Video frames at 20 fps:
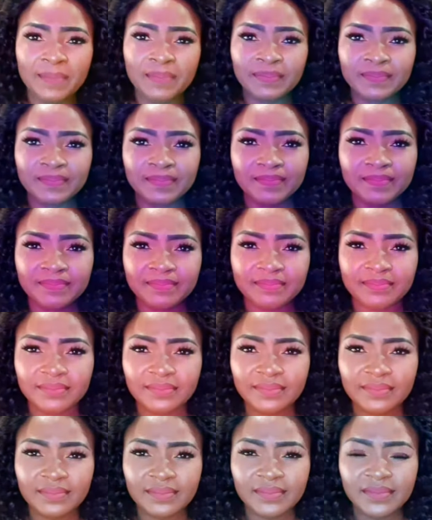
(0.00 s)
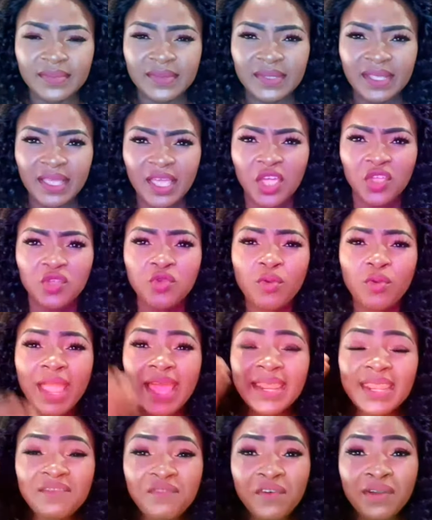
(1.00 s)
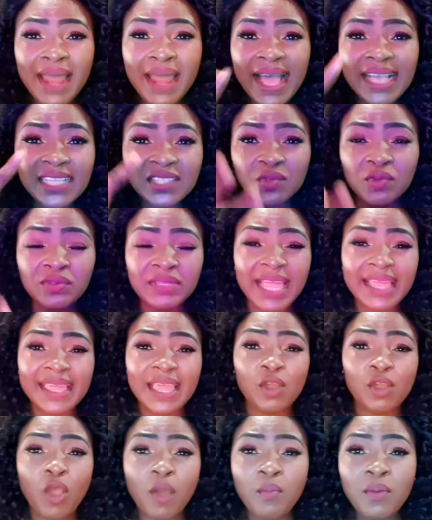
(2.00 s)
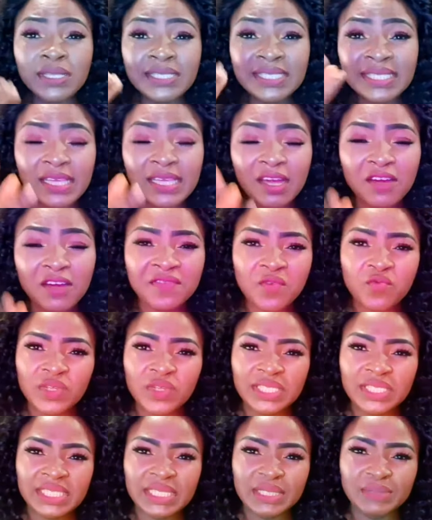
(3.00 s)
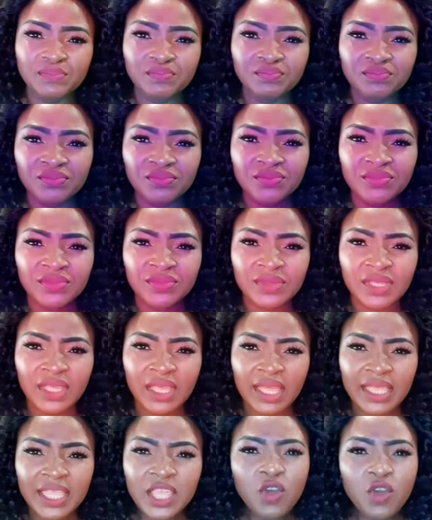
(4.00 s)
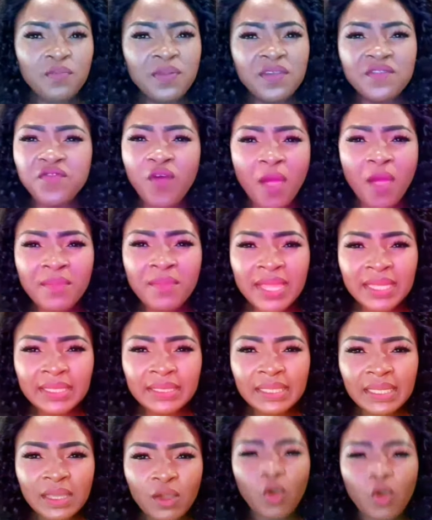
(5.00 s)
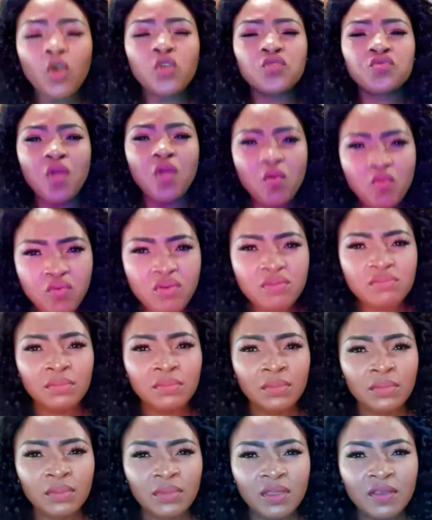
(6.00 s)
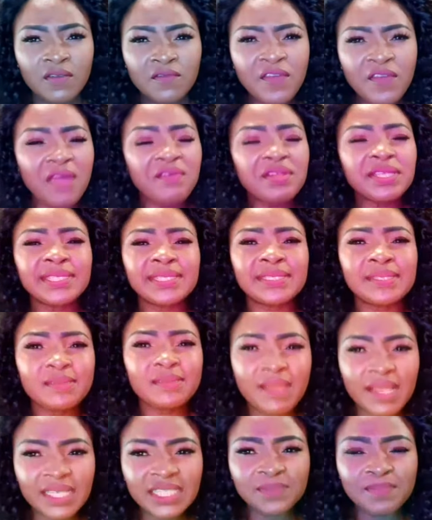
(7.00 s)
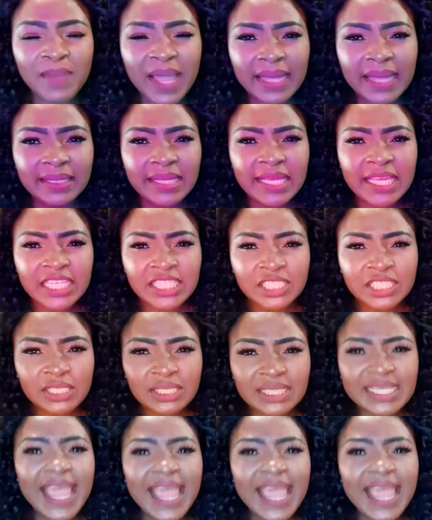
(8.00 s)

You can't even ask to take a common selfie with him. He'll be forming Odobu, very serious man, title chief.